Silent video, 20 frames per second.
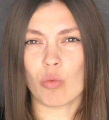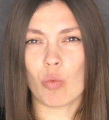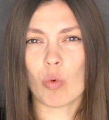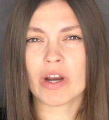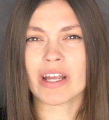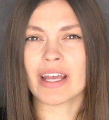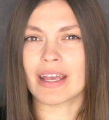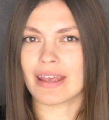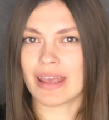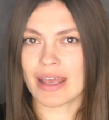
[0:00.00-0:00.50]

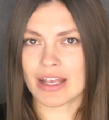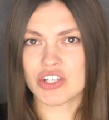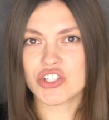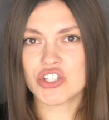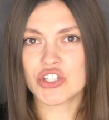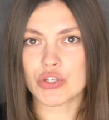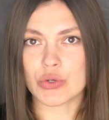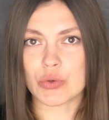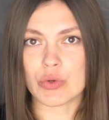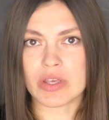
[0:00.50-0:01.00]
work
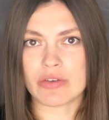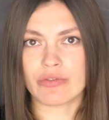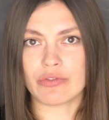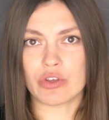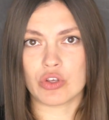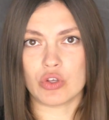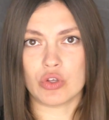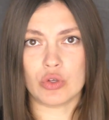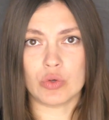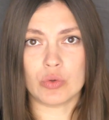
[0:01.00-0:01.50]
against you if you
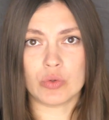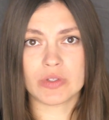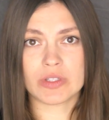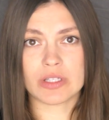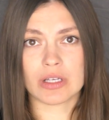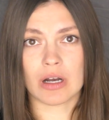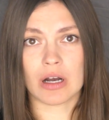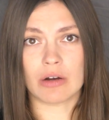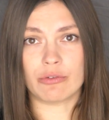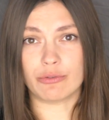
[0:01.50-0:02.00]
use
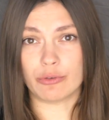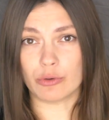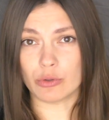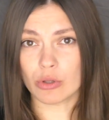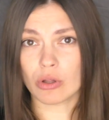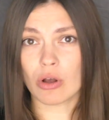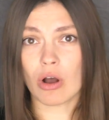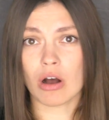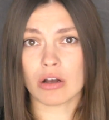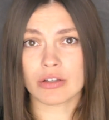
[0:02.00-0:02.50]
a full
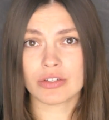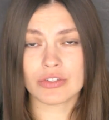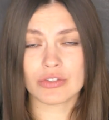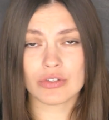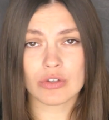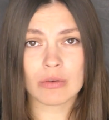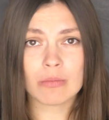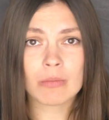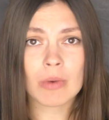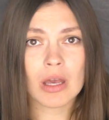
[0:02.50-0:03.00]

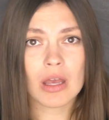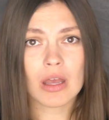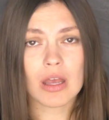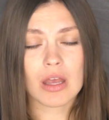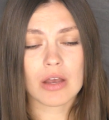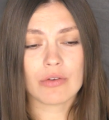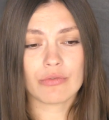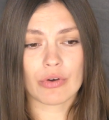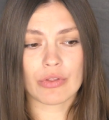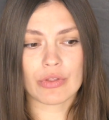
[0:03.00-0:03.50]
costume
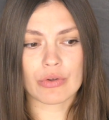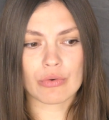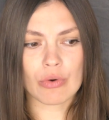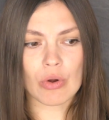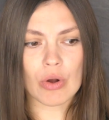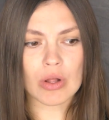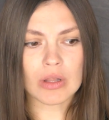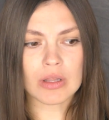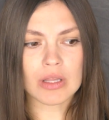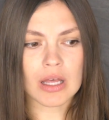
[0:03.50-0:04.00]
for the
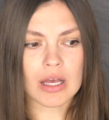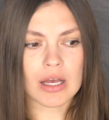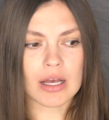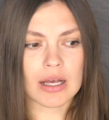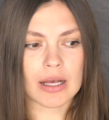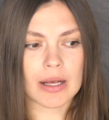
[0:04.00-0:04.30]
role,